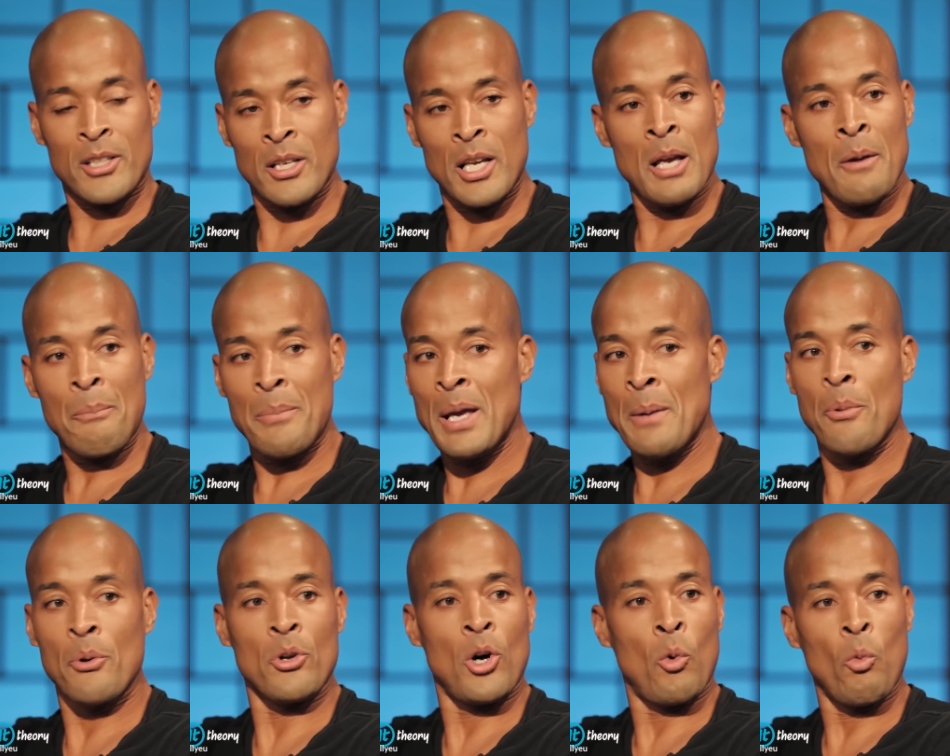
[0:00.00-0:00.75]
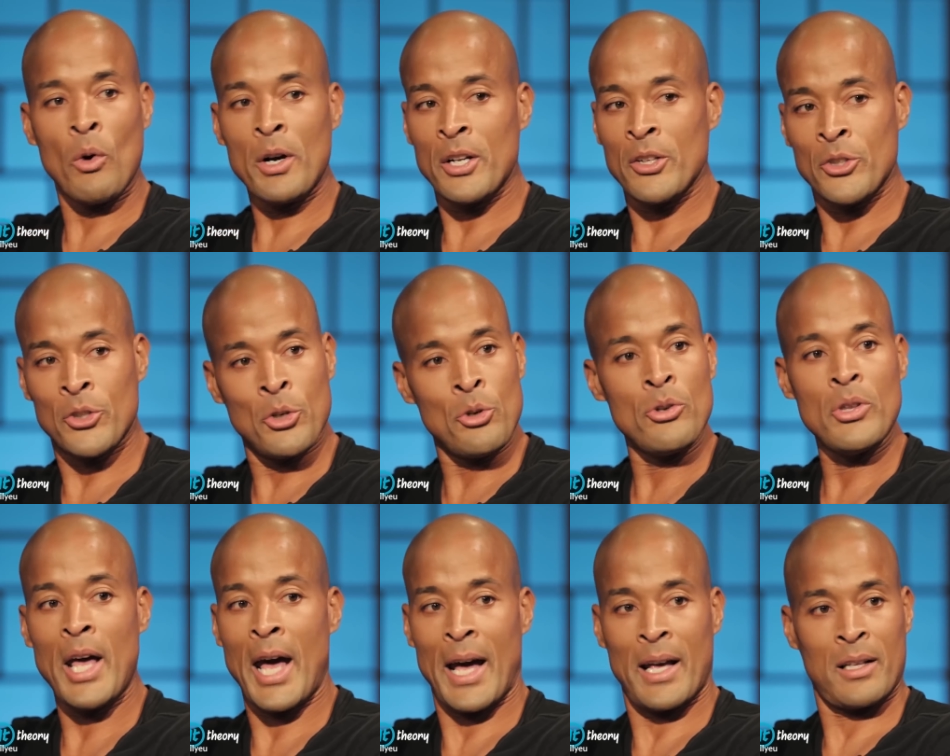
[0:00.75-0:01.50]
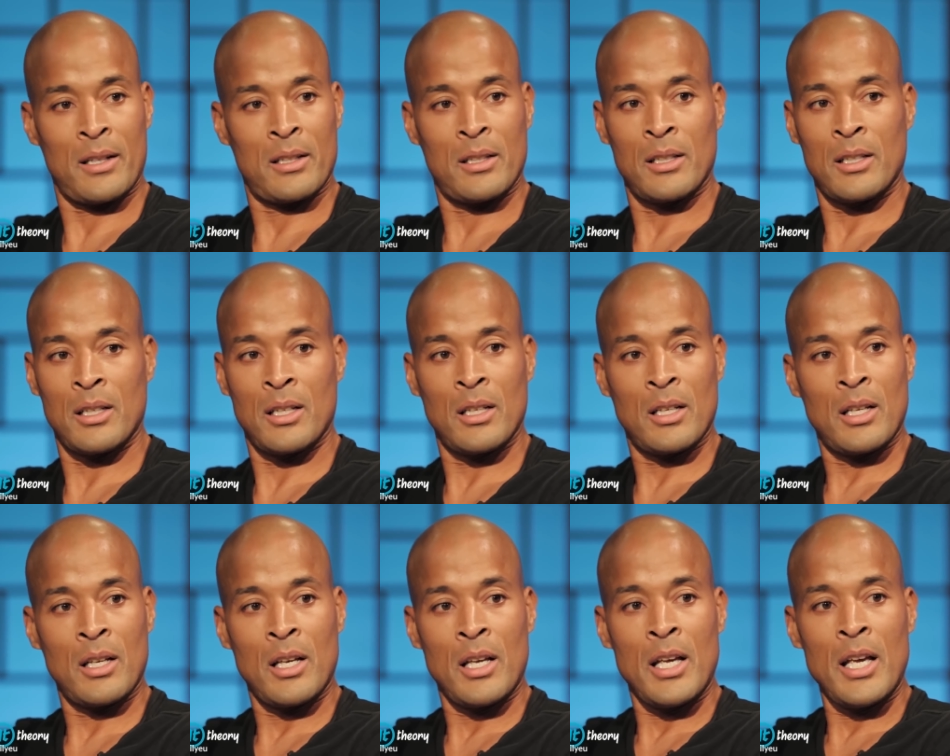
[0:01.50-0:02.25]
have to, and people don't want to do that.
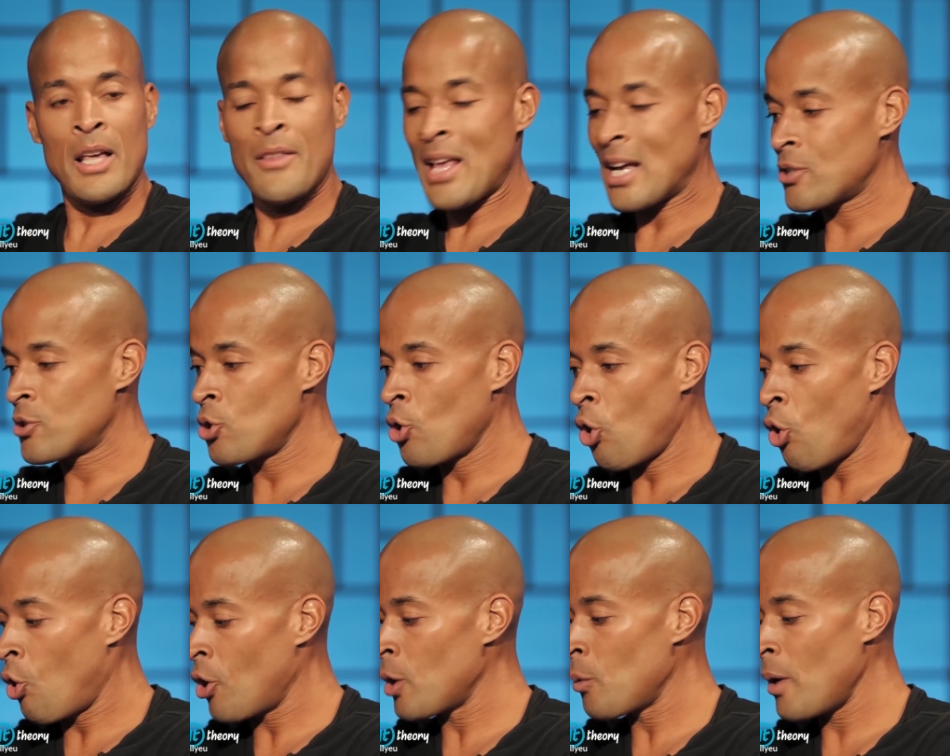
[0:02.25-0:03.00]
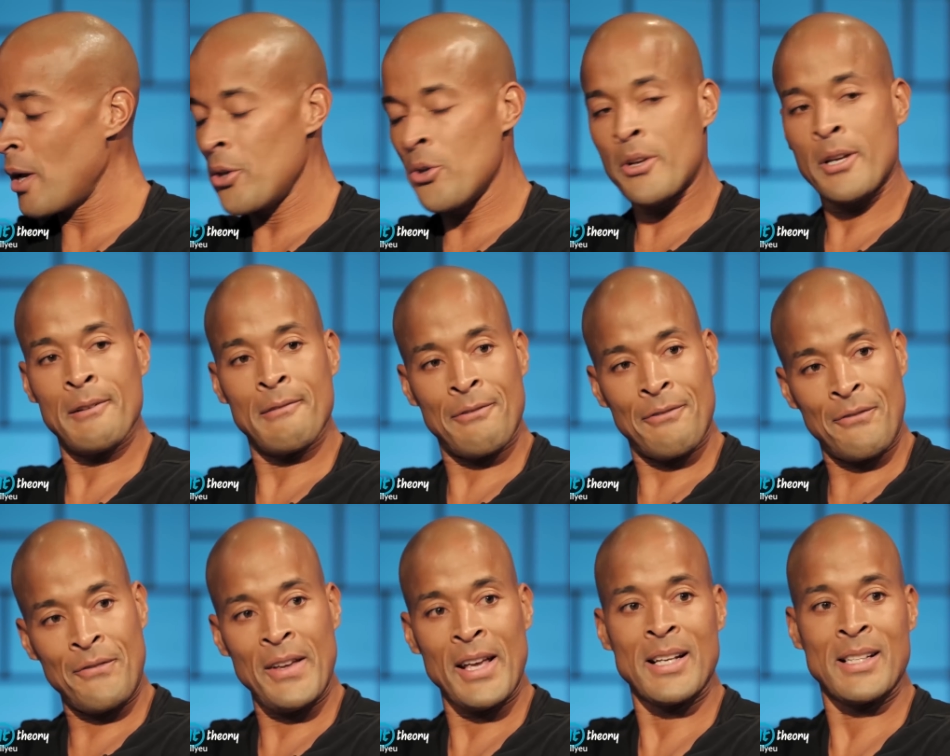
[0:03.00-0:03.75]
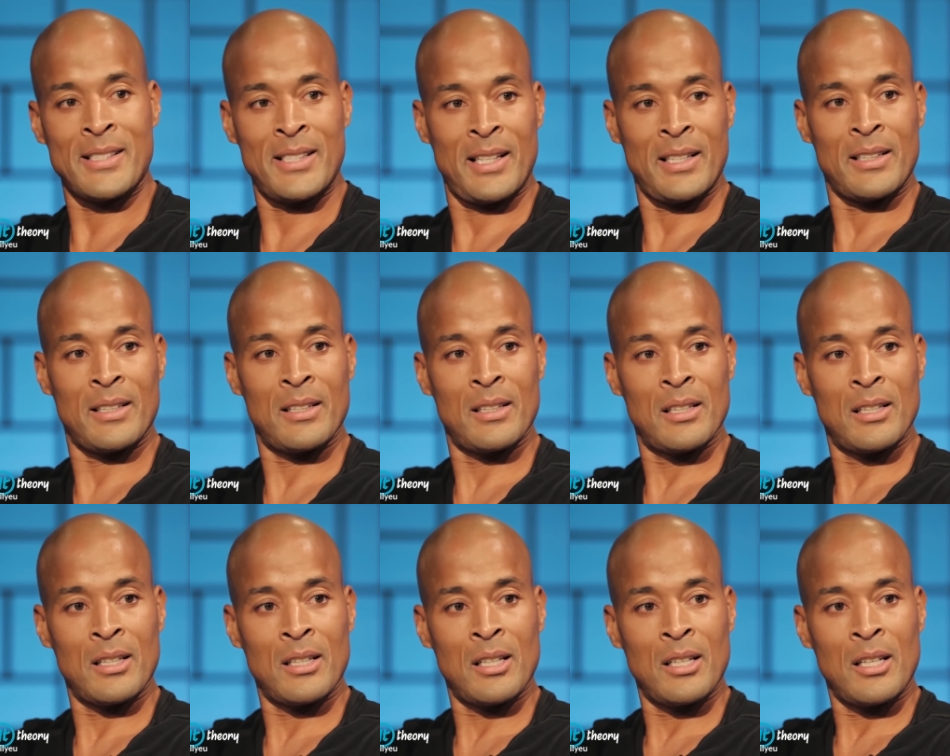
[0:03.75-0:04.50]
And that's the only way you can fix it.
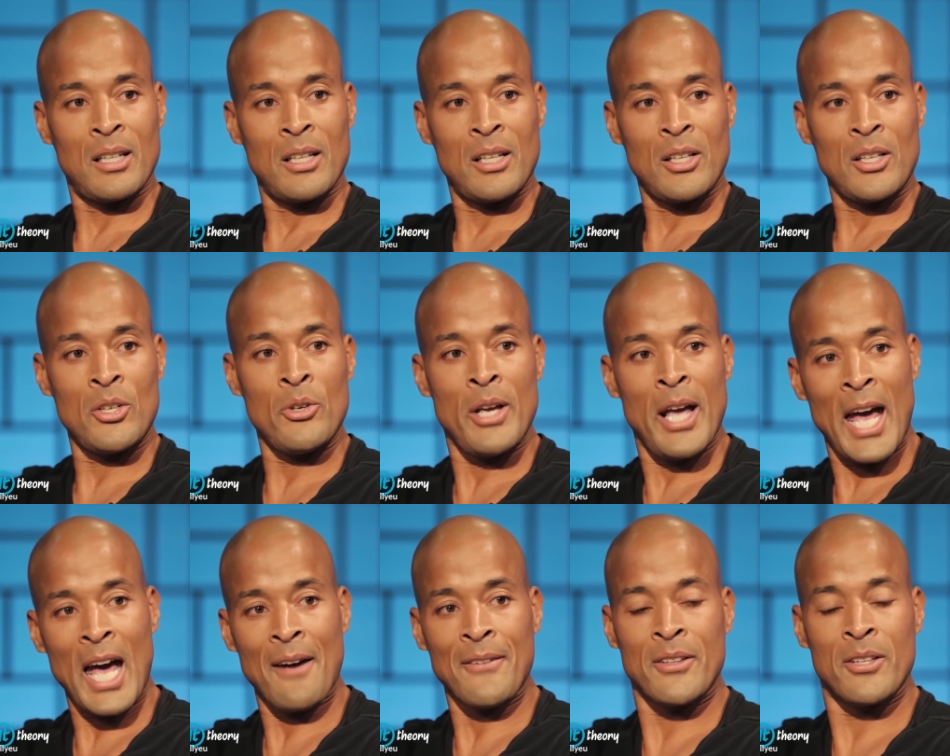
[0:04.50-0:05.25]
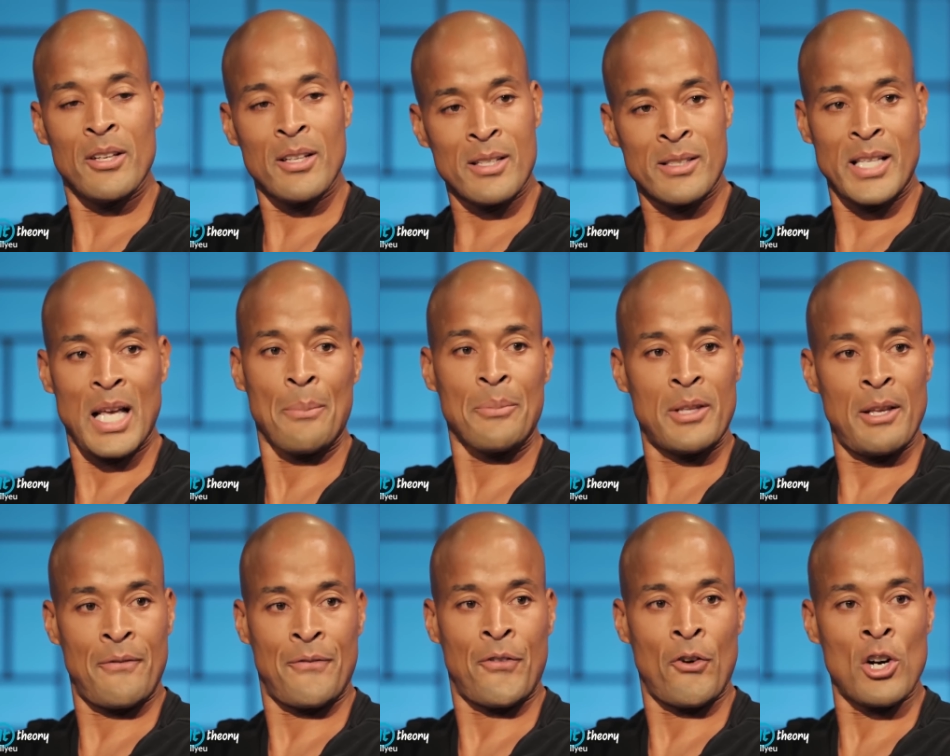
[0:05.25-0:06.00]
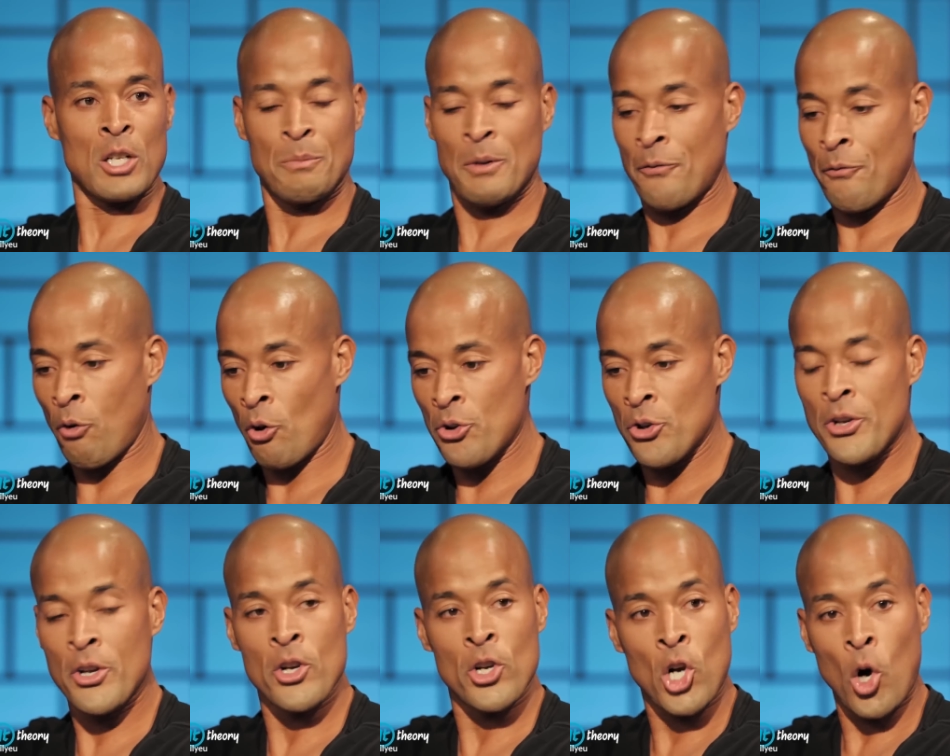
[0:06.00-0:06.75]
You have to accept it first before
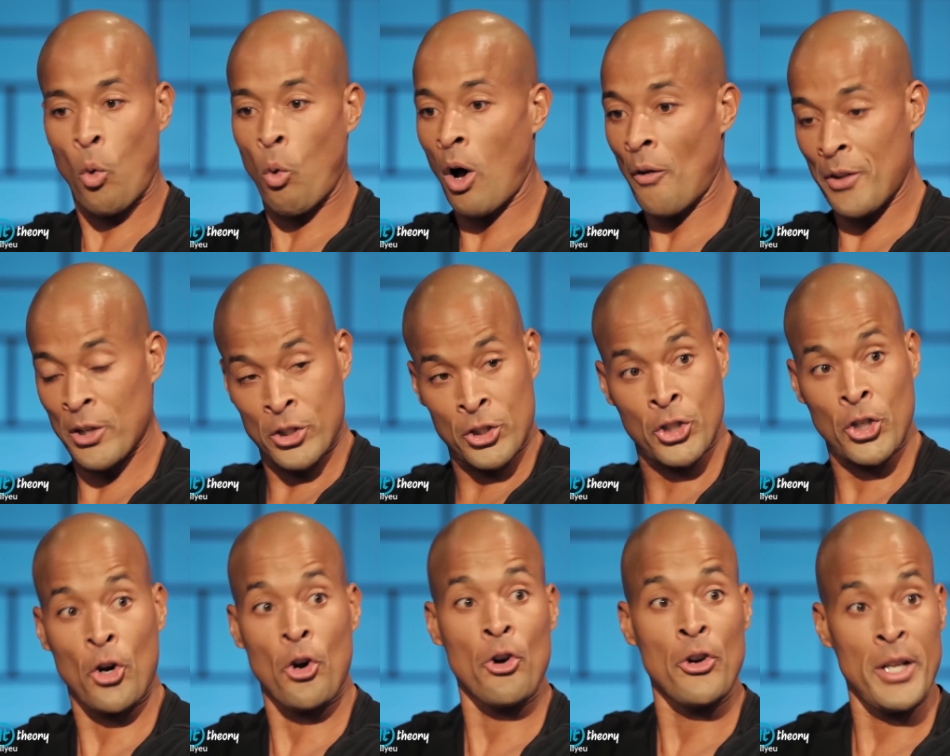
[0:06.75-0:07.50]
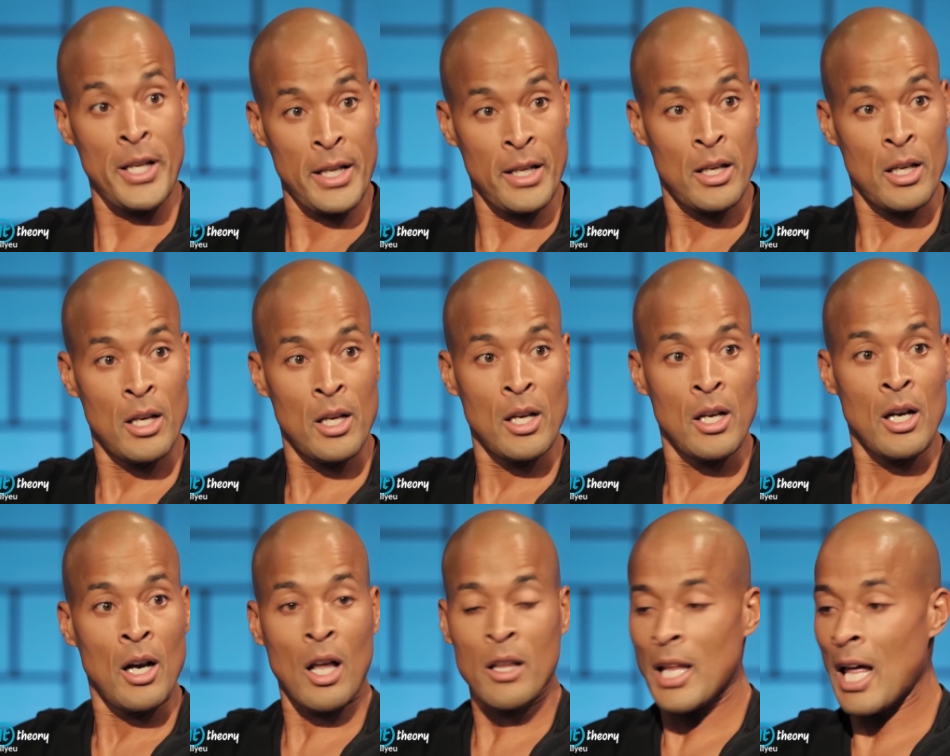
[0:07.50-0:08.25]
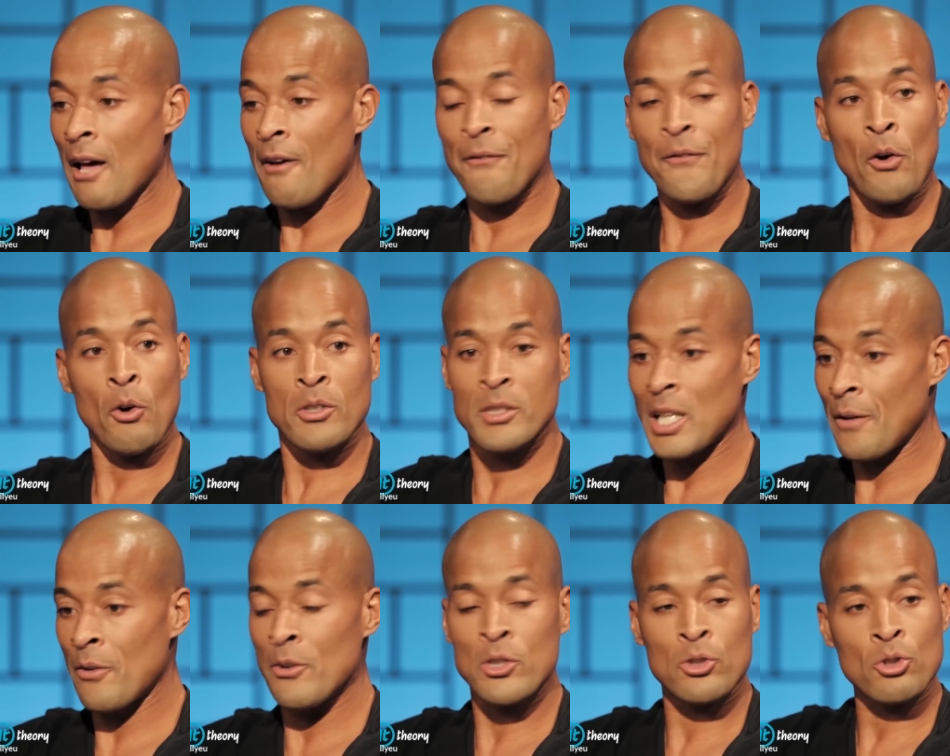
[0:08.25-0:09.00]
you can go on the journey a lot of
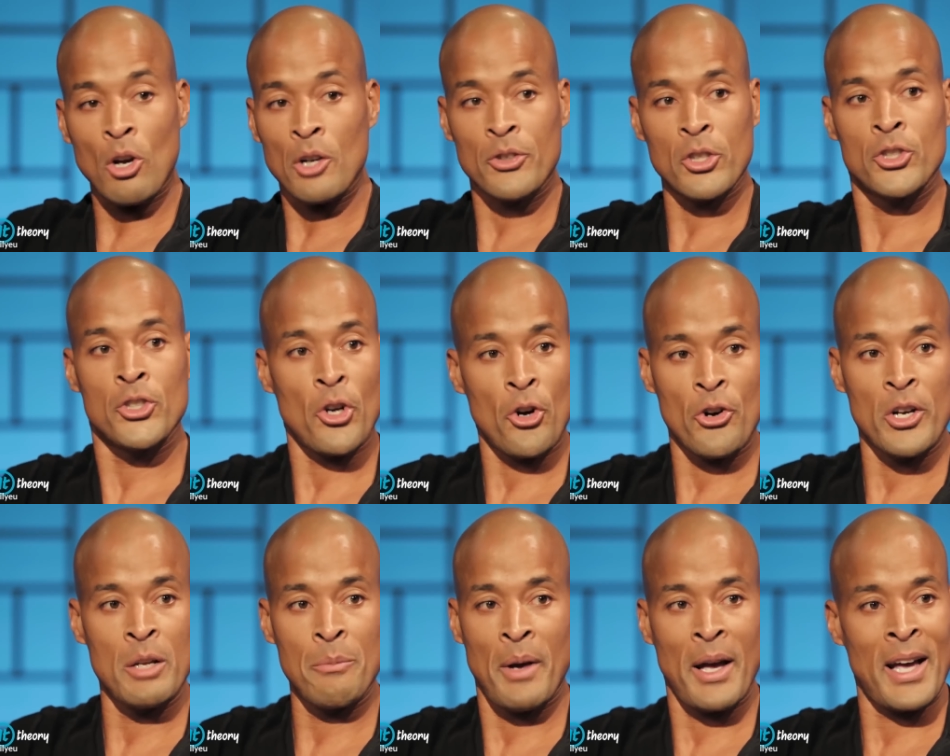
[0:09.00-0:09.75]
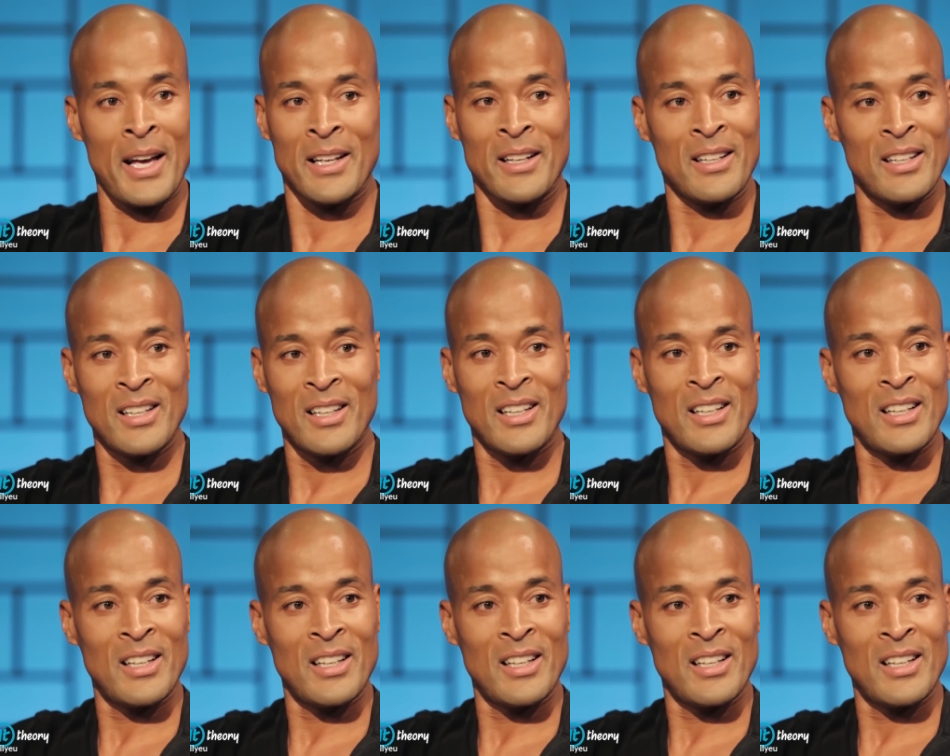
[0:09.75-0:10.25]
folks never even start the journey, man.